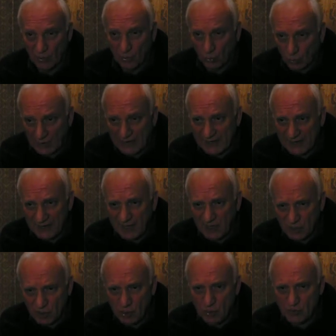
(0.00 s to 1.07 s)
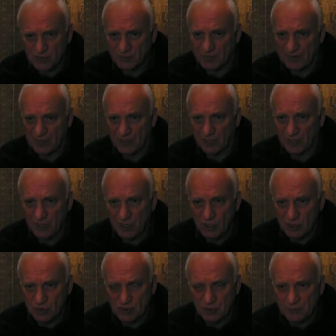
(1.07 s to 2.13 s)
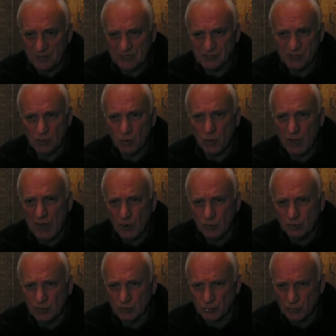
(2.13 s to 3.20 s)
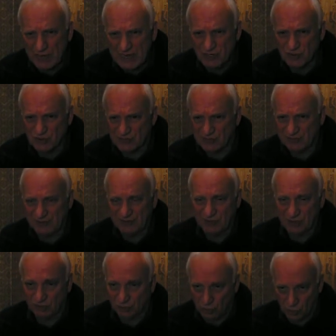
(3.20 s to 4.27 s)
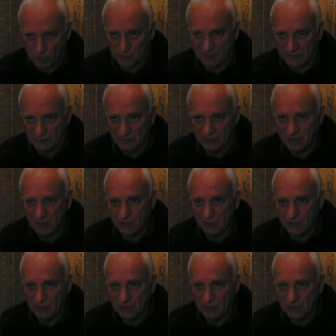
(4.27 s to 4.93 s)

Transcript: Why a huge bear should be so outrageously determined